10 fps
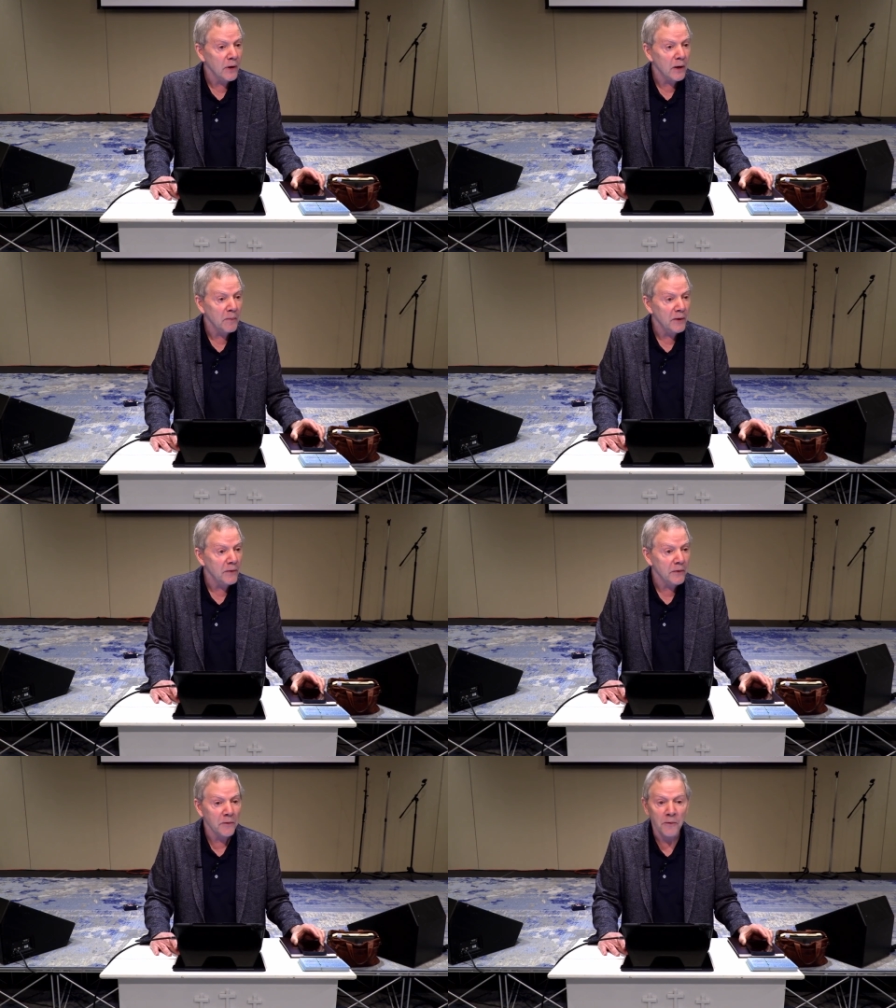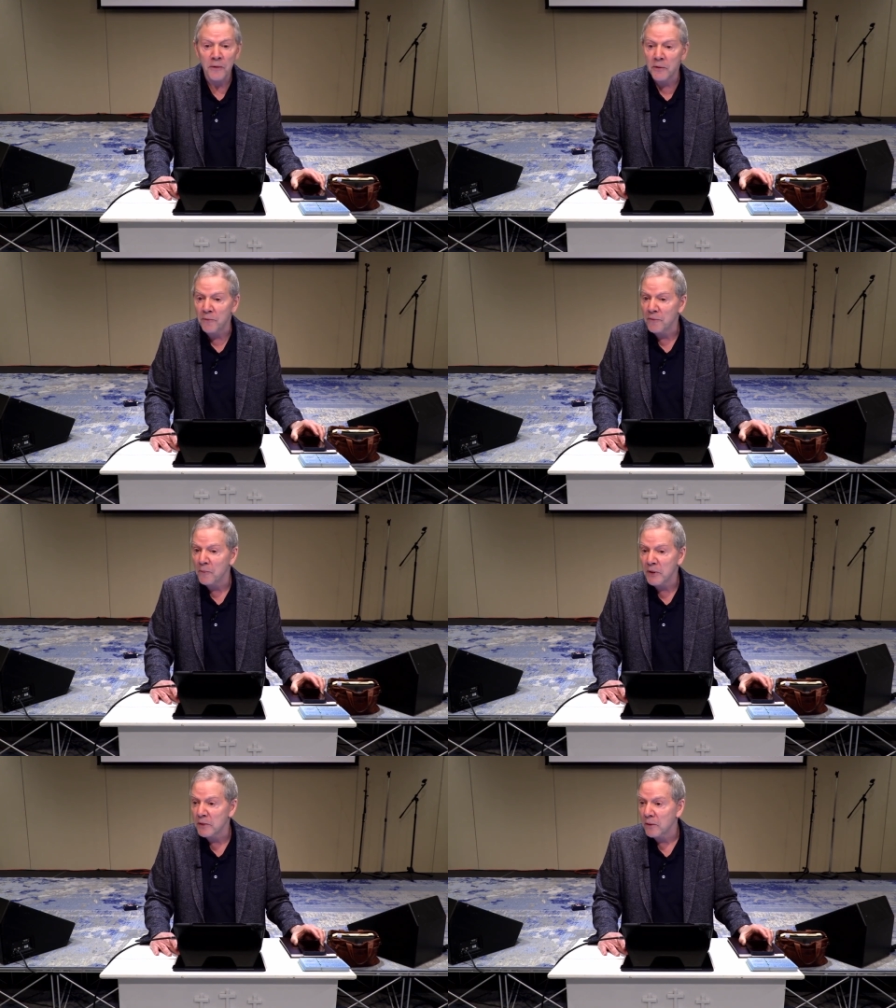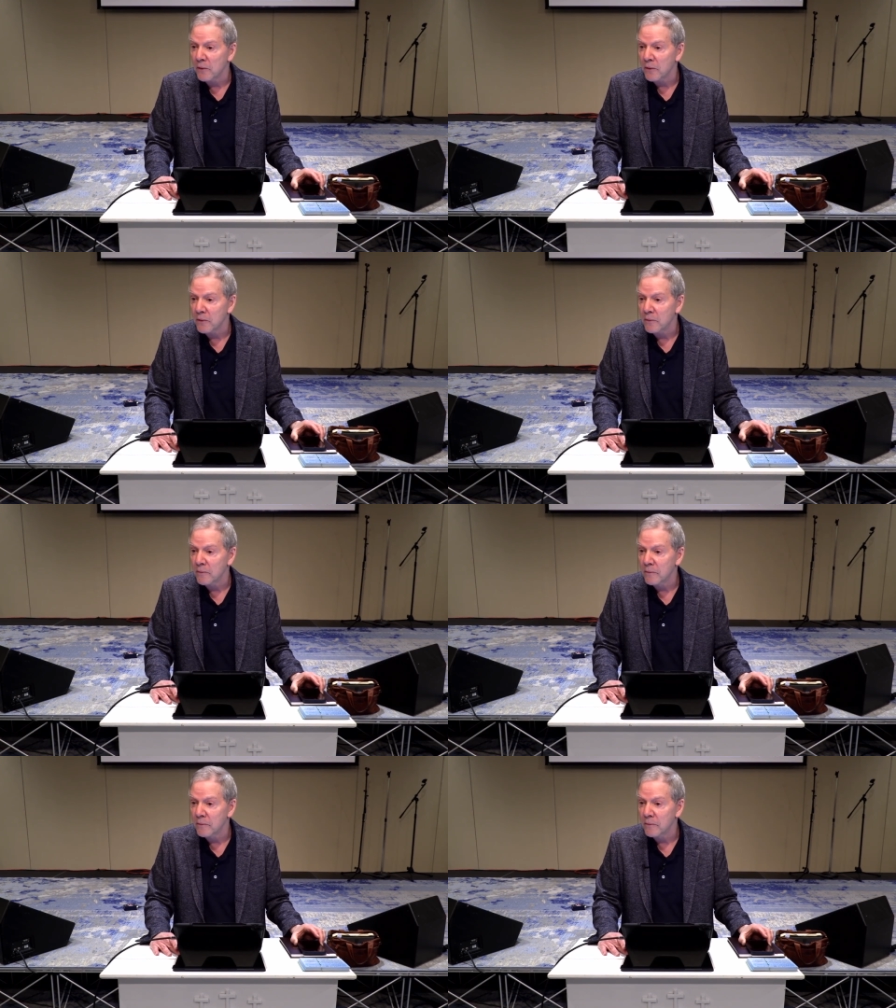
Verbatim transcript: not going to be in this earth suit for much longer,